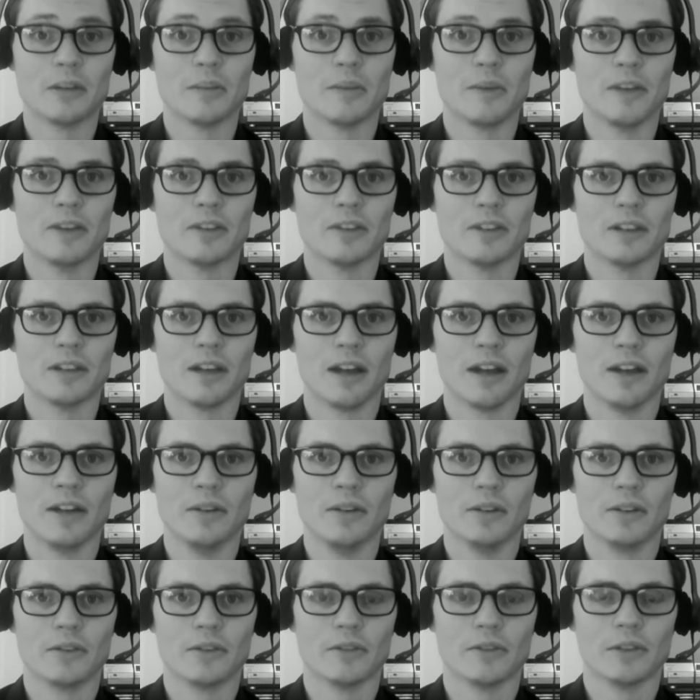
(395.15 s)
I
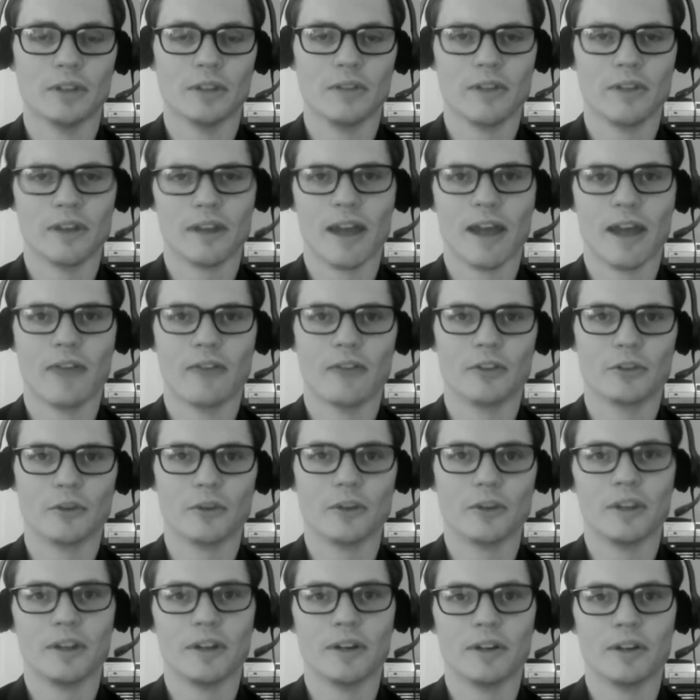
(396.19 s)
do this for a living and have for
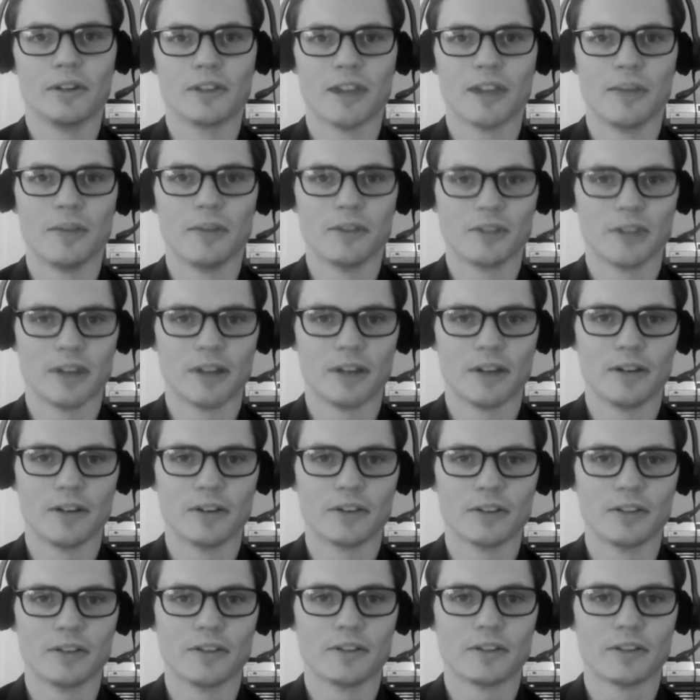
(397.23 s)
20 years, game
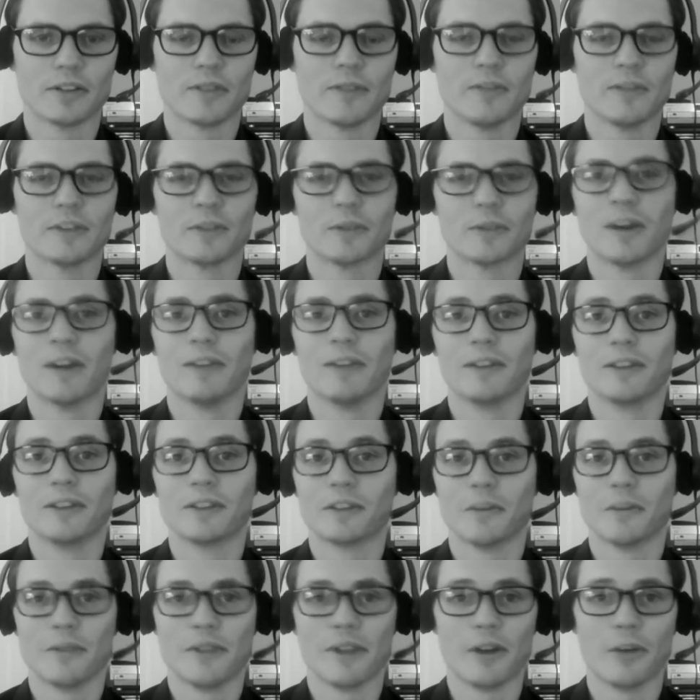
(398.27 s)
designers, and some of it's rivaling
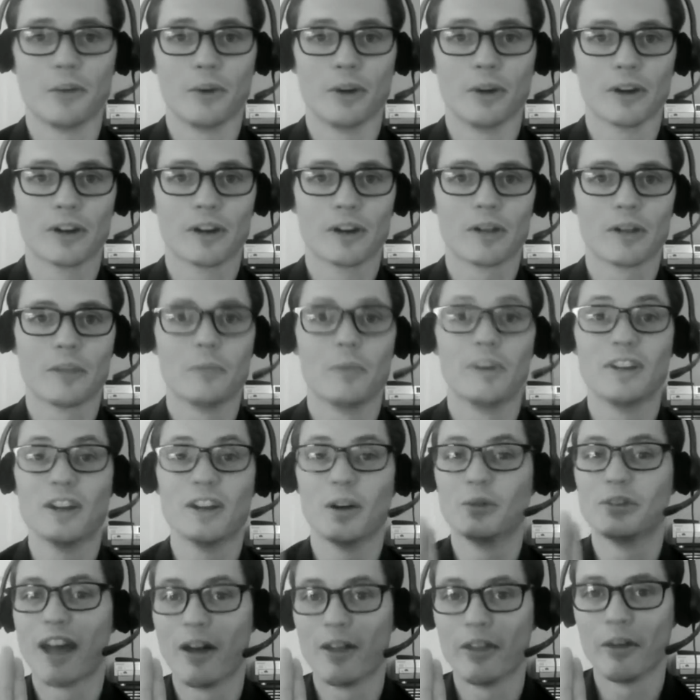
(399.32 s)
some of their work, but
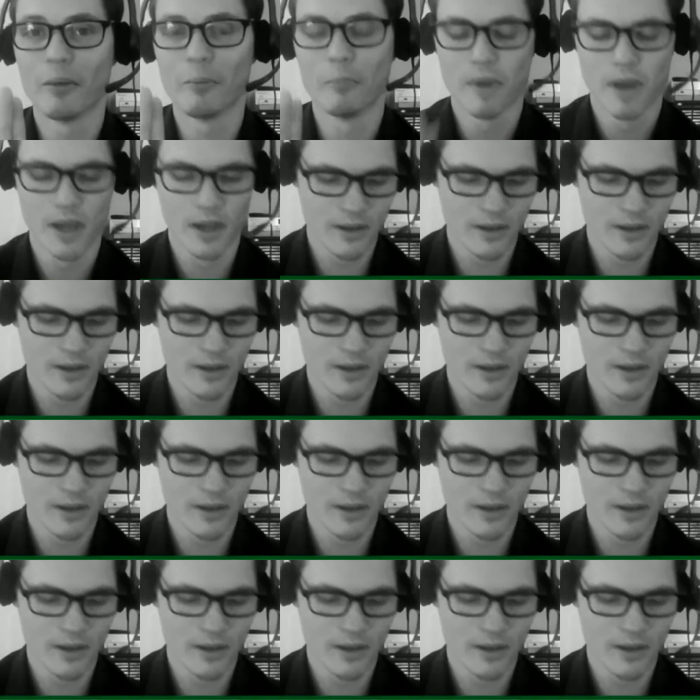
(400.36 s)
don't tell them.